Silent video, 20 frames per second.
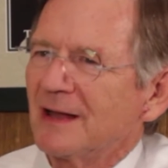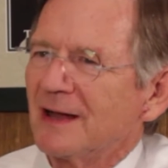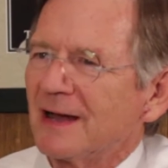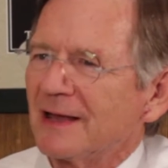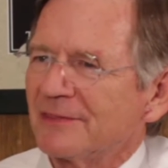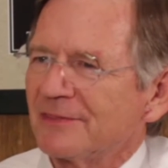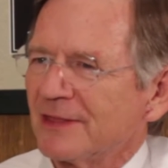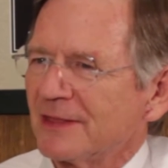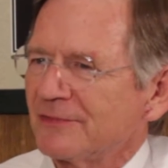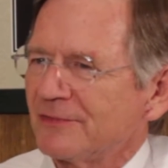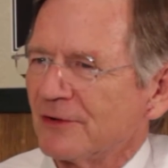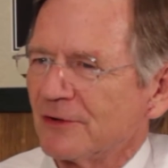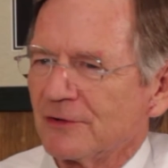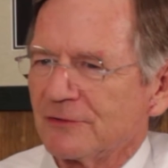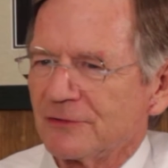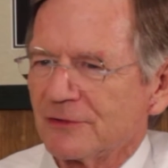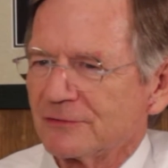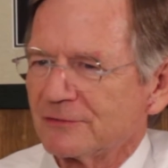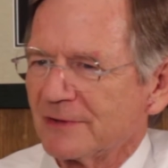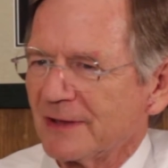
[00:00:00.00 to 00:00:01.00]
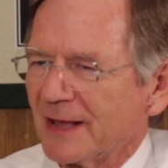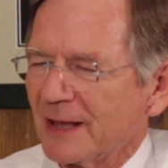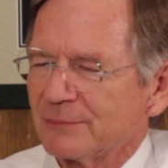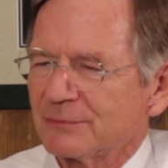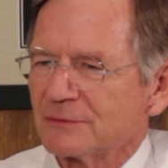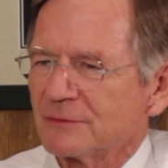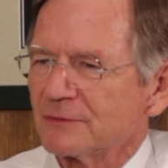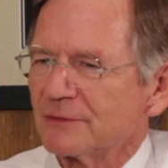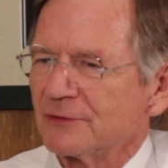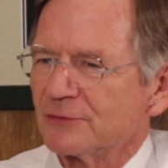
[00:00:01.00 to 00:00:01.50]
I think they're just
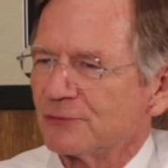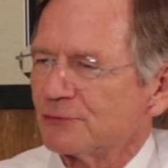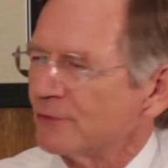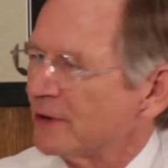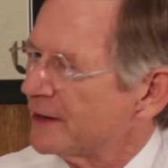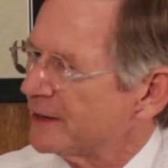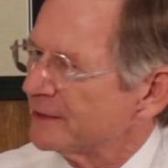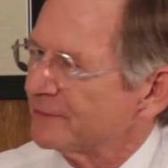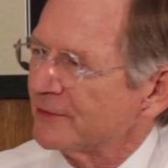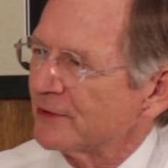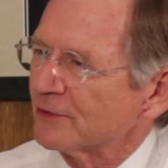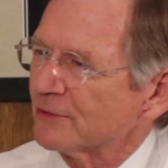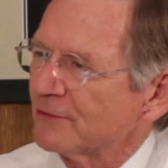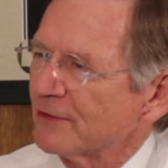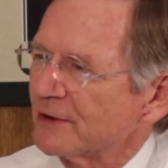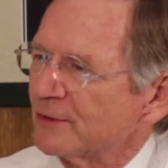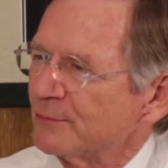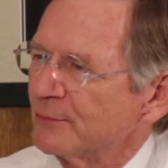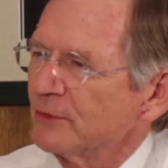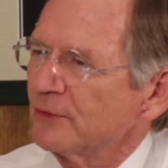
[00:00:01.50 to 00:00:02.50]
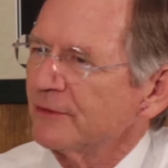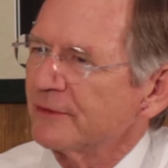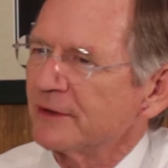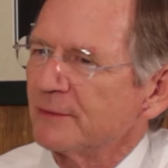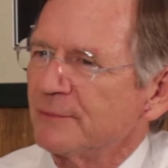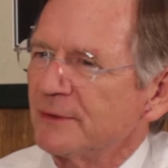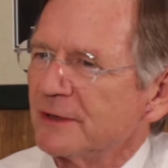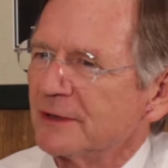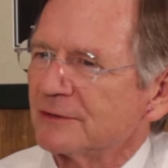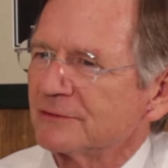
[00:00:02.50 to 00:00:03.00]
absolutely shredding their
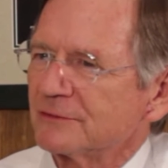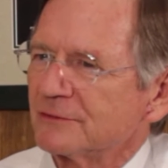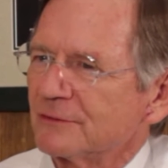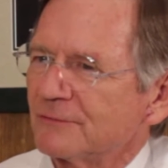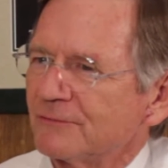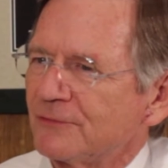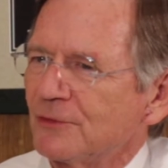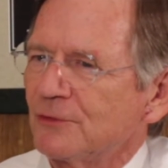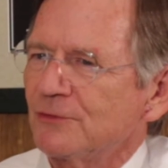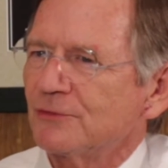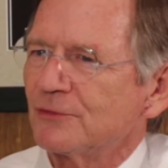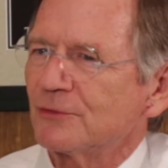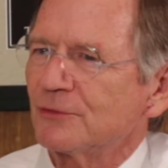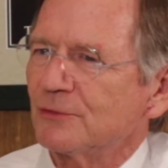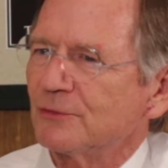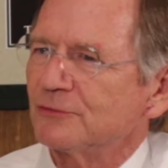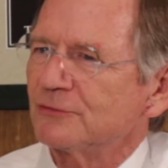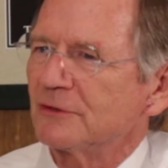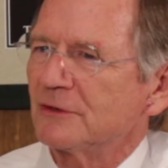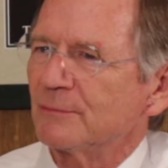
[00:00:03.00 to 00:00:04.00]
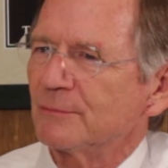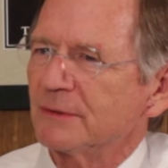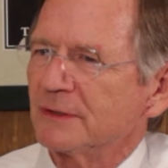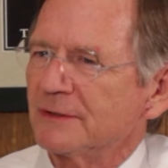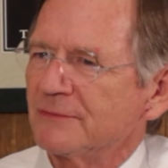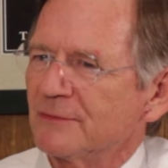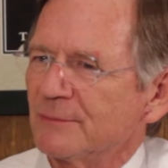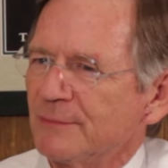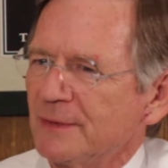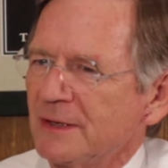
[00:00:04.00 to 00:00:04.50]
credibility, because in the future, who's going to
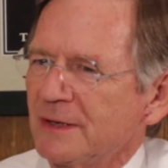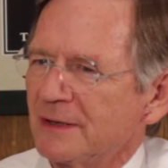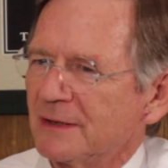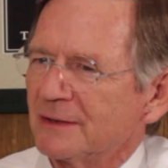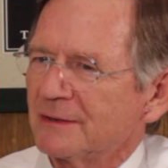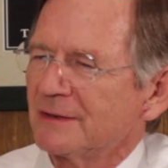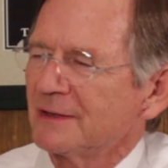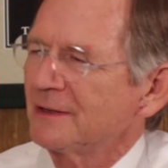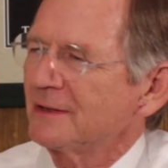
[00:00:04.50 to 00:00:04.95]
believe the media